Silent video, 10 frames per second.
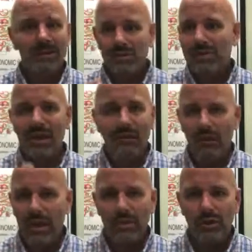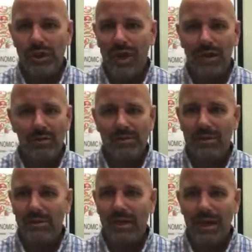just like if we had to look at it every
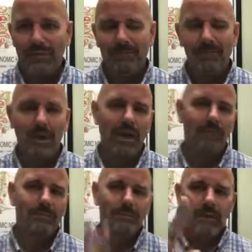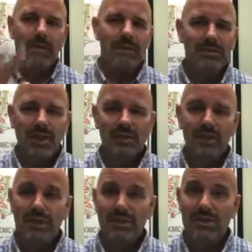single day. All right? It's Dr.
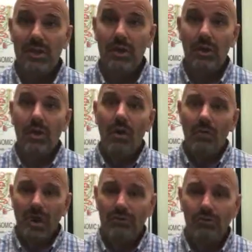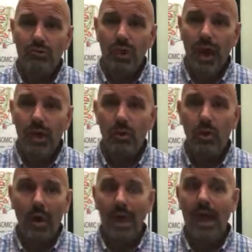Clint Steele. Find a True
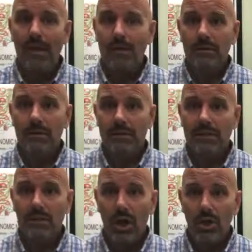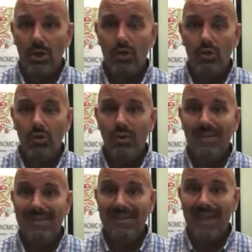Chiro at
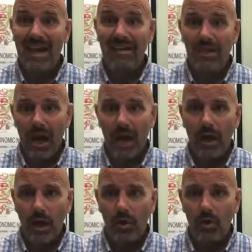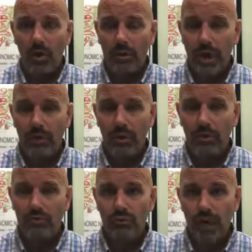truchiro.org,
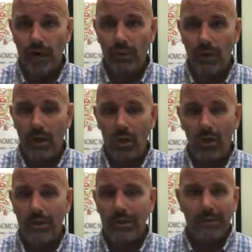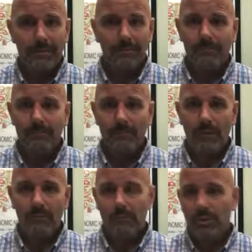truechiro.org.
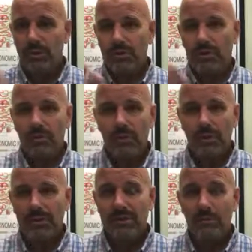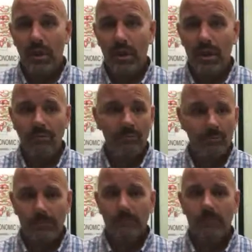Put your zip code in.